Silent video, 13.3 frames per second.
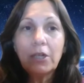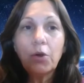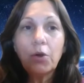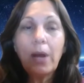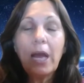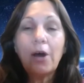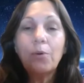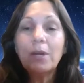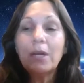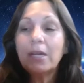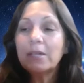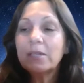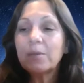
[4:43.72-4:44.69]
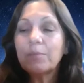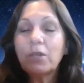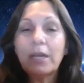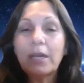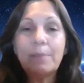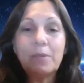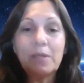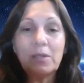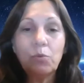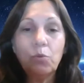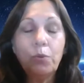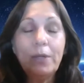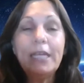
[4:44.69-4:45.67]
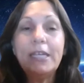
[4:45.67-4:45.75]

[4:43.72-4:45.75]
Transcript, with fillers: You know, how sometimes we,